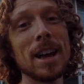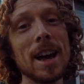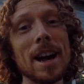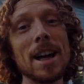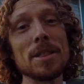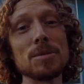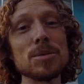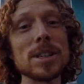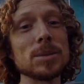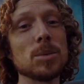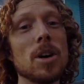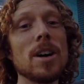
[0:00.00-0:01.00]
The
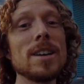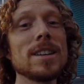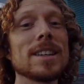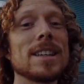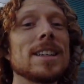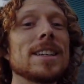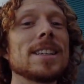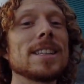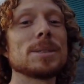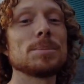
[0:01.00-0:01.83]
reason why is